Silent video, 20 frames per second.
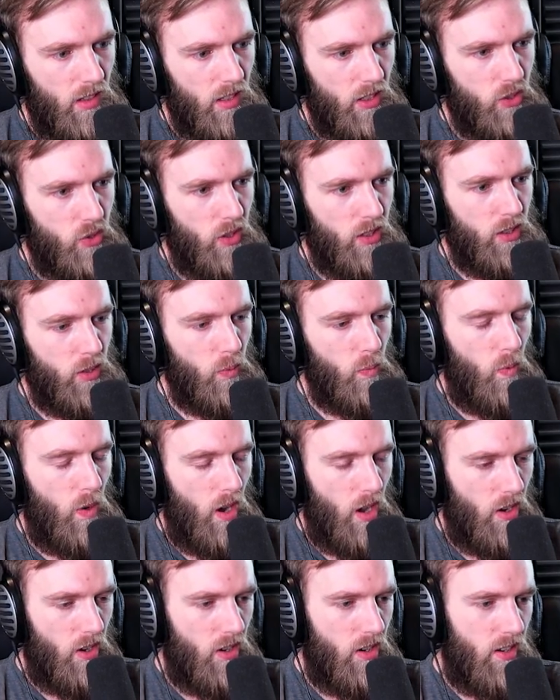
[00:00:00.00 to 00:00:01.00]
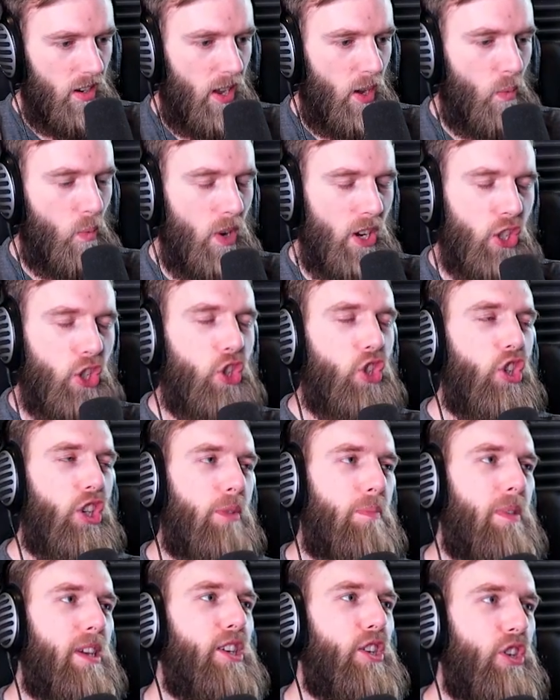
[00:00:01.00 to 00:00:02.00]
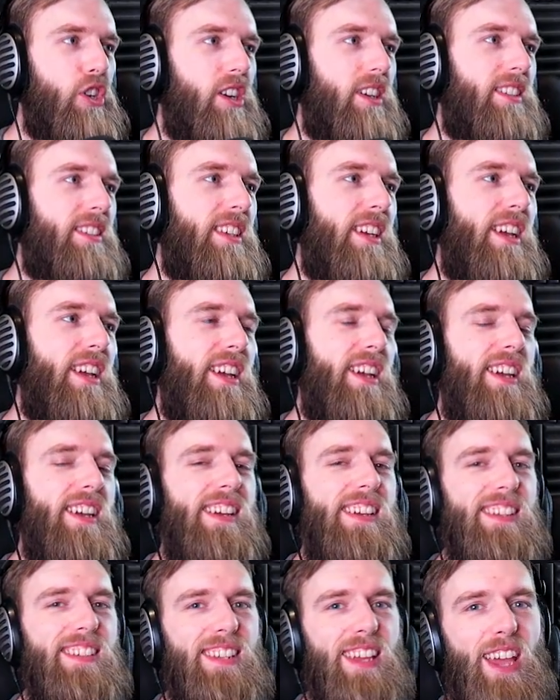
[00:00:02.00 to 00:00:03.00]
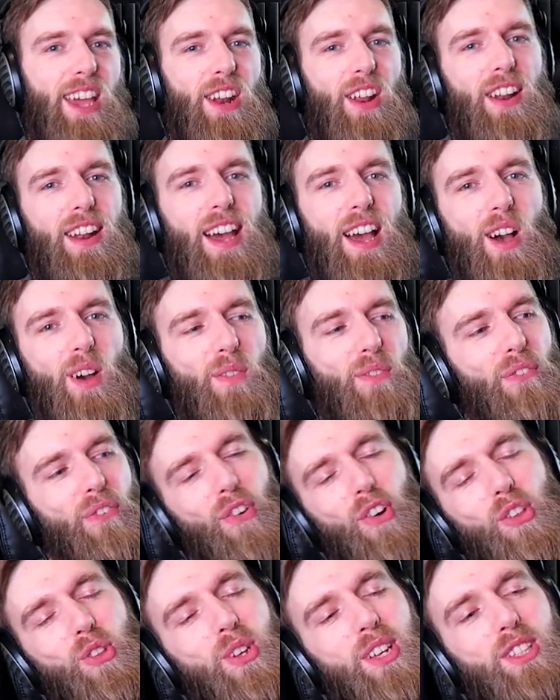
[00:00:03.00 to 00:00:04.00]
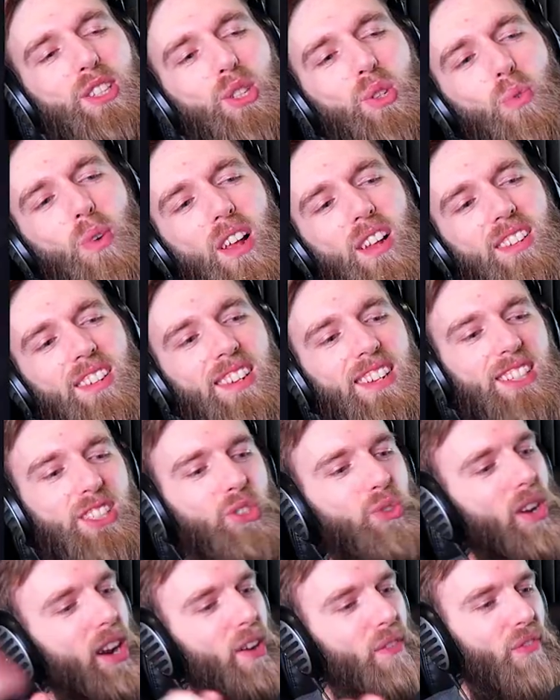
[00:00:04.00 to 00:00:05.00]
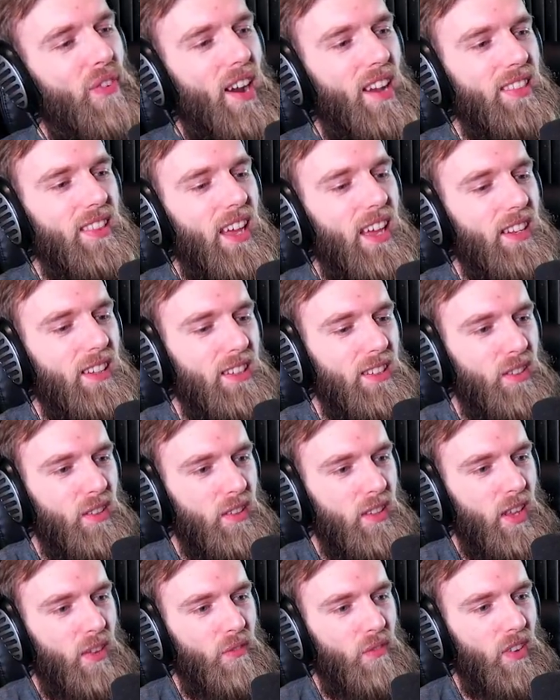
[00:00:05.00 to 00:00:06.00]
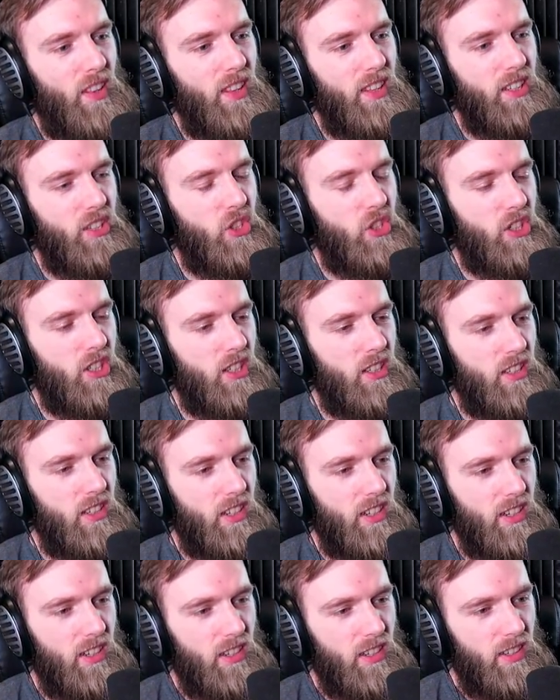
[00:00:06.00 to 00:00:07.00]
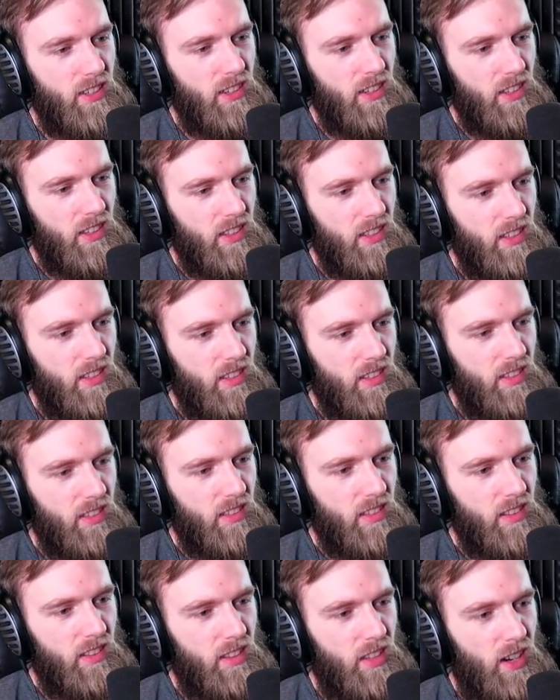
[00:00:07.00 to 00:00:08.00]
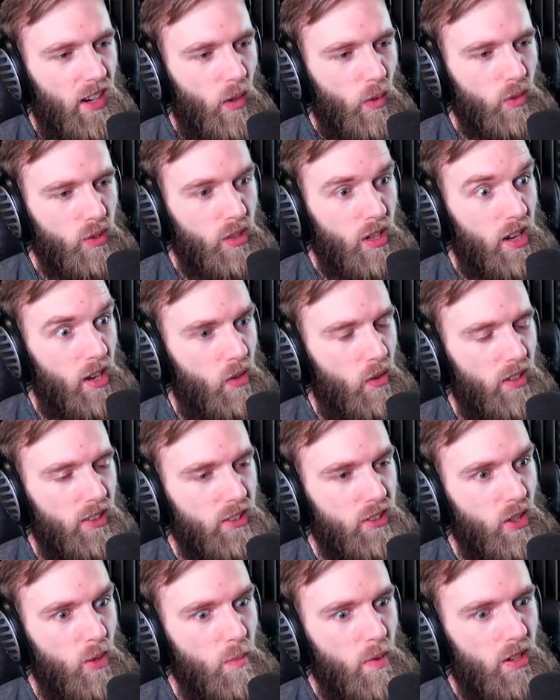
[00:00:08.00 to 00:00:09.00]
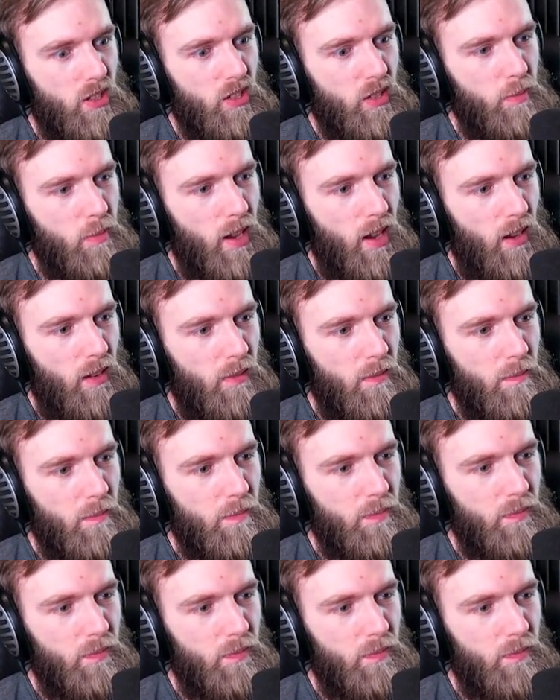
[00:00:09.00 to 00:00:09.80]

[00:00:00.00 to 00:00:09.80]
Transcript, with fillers: Let's drink the water and we should be good to head on out further into the wilderness. Try to find that, that village that I was hearing so much about.